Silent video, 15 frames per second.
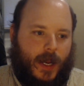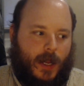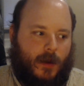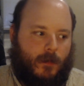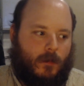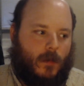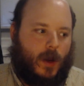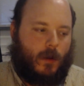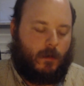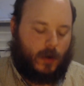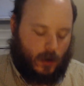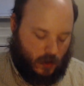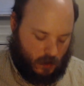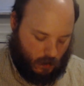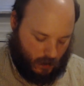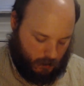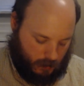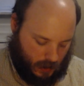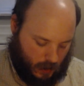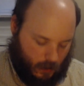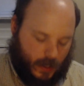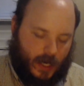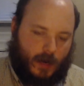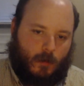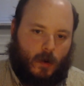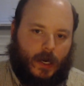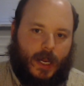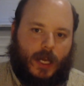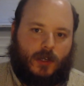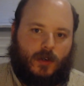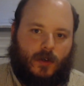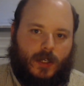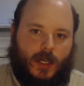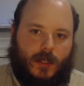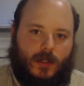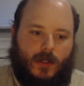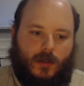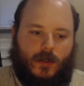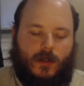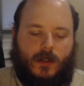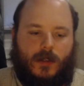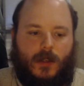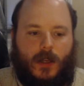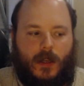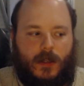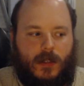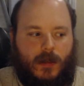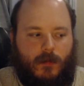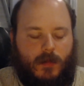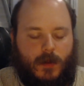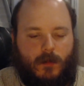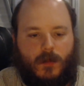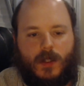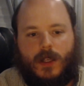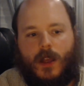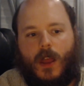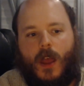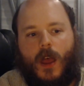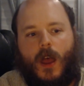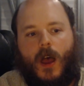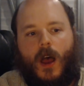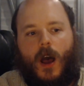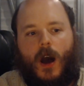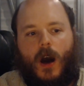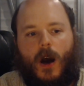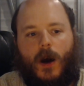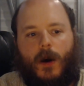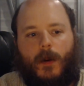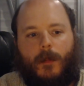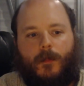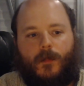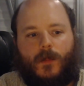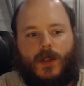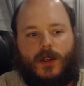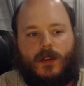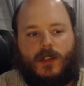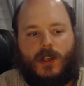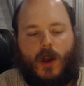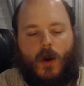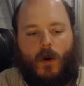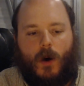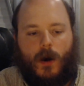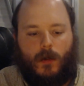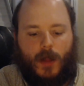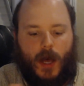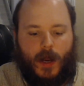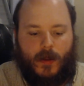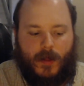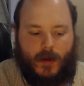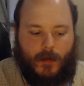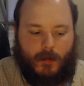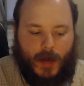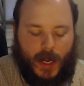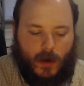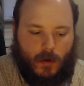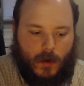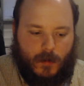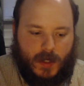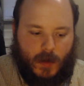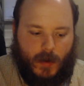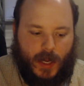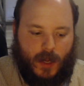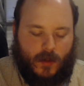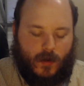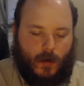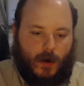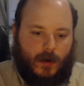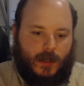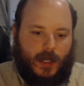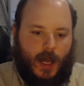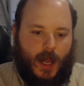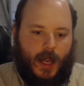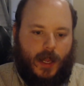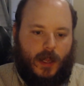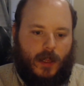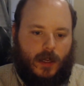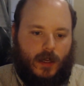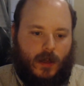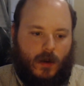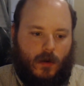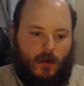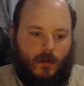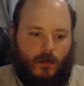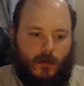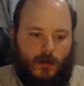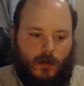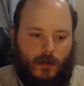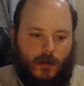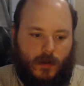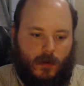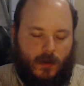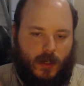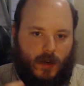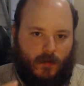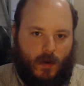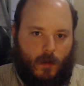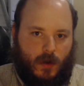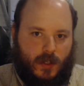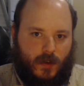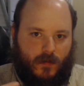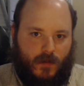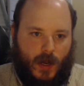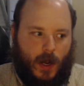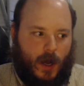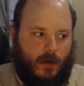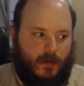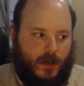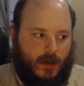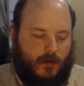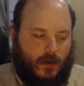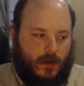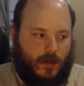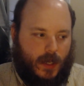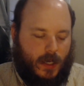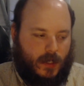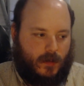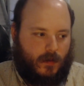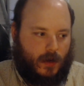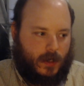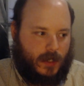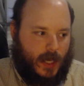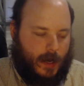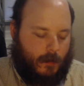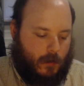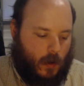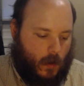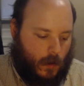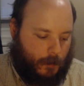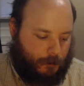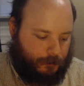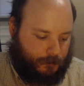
it can produce more bloating and more gastrointestinal symptoms. So a lot of the microbes that we eat through our diet, you know, the different ones will feed off of different things. For example,